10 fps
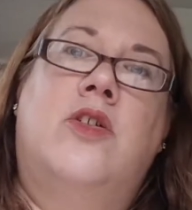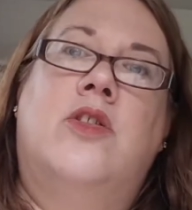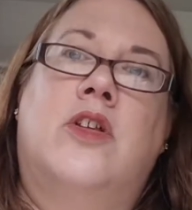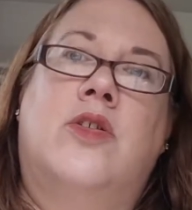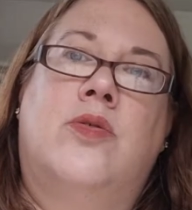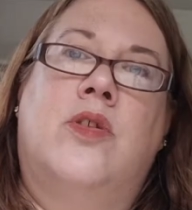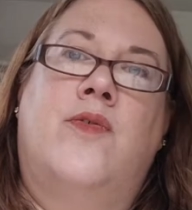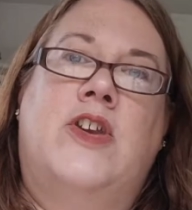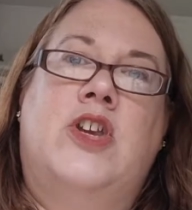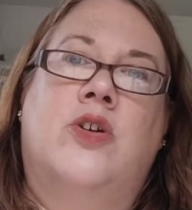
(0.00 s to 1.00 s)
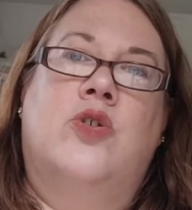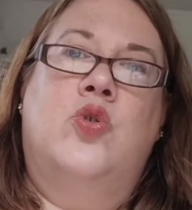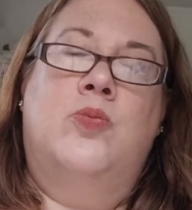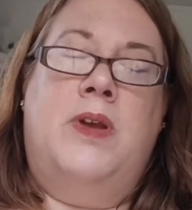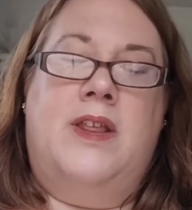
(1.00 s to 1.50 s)
the video
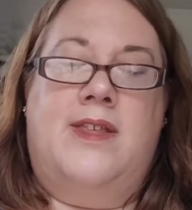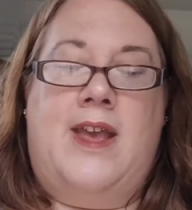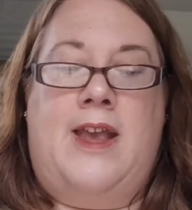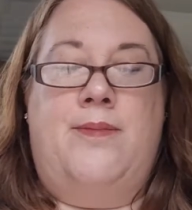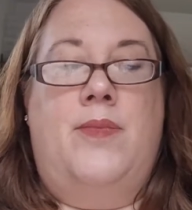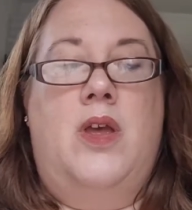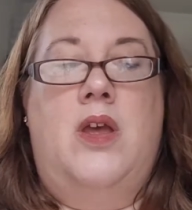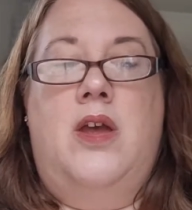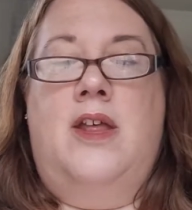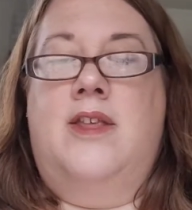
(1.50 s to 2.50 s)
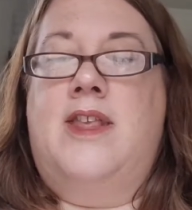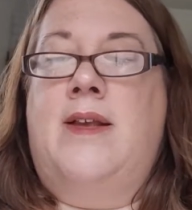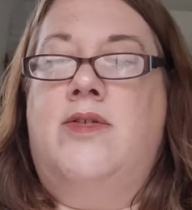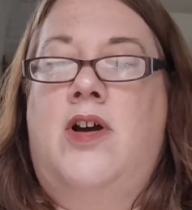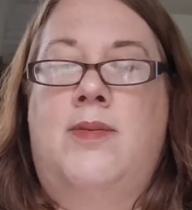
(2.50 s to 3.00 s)
call will be the same at the
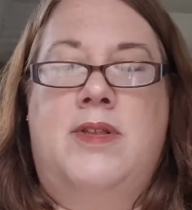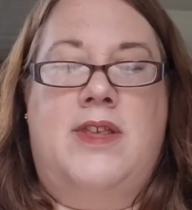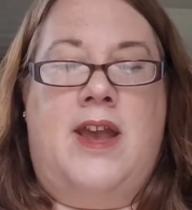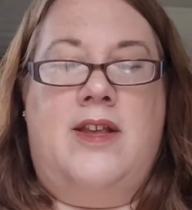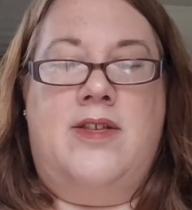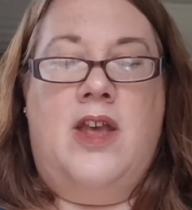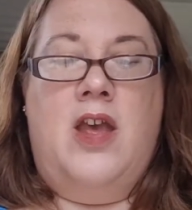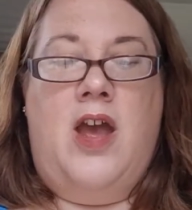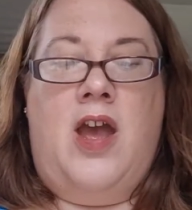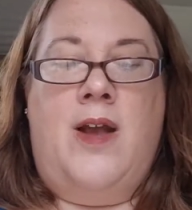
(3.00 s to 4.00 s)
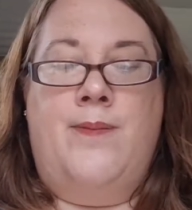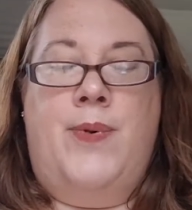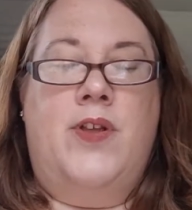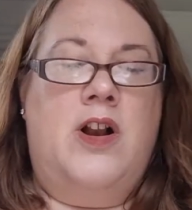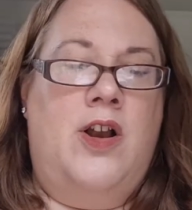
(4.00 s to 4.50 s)
same time and date.
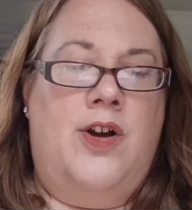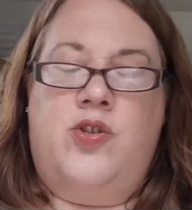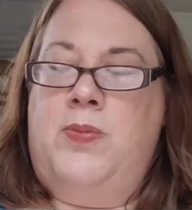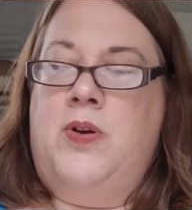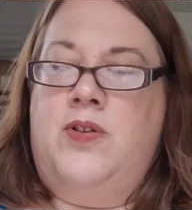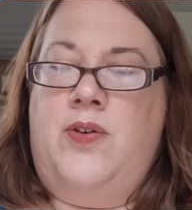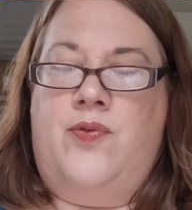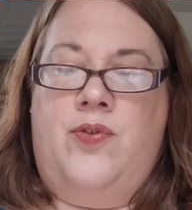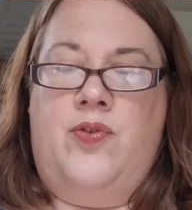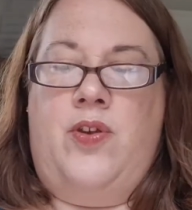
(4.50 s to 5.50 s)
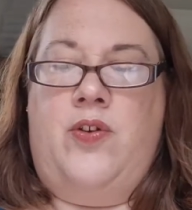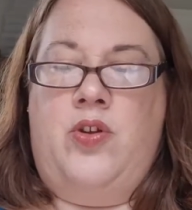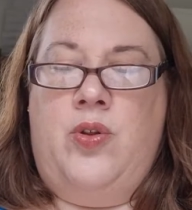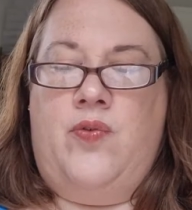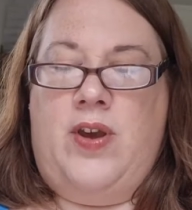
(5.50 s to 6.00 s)
But the class will be on a different. If you
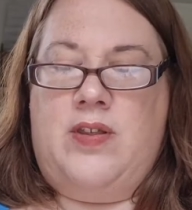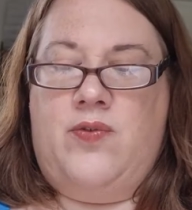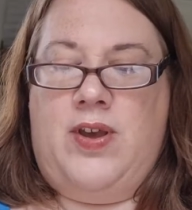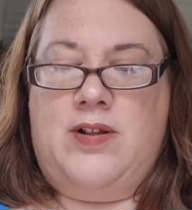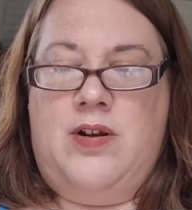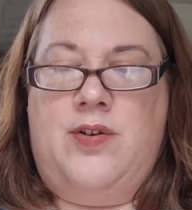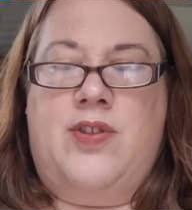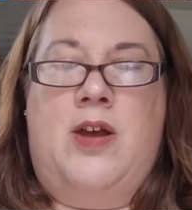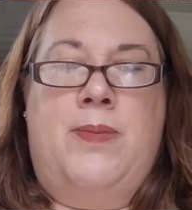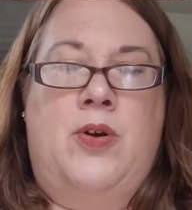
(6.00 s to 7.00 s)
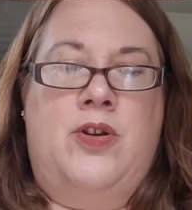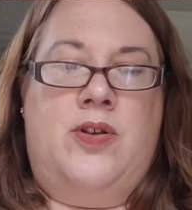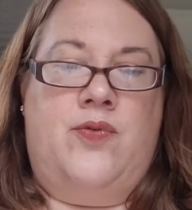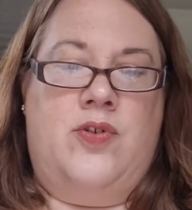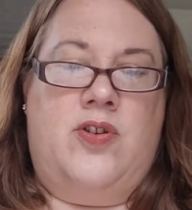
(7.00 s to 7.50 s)
do the face-to-face class, that'll be on a
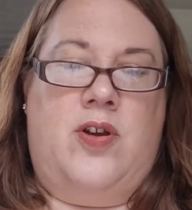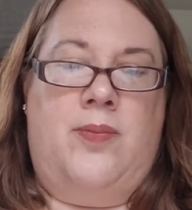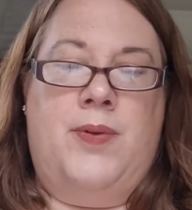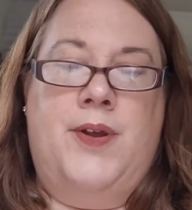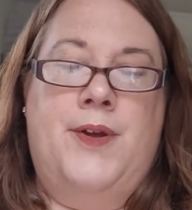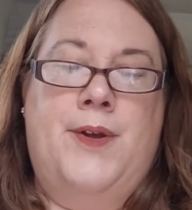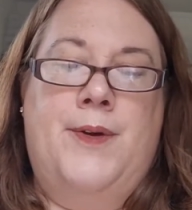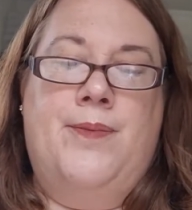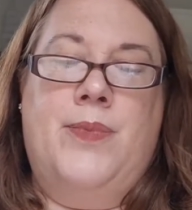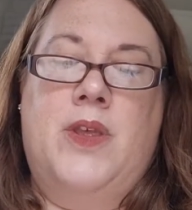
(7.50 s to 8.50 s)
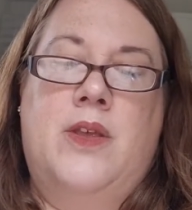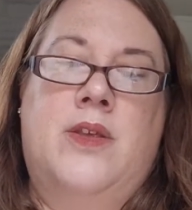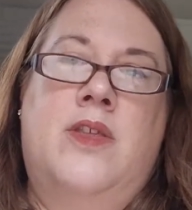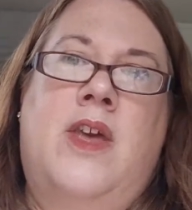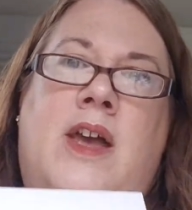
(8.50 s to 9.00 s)
different time.
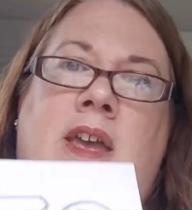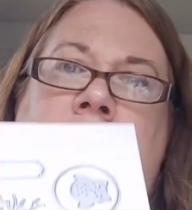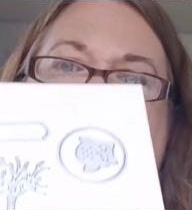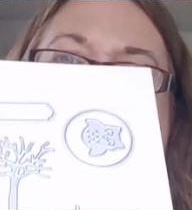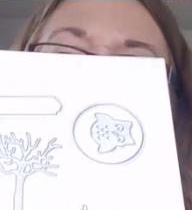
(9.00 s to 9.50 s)
So that is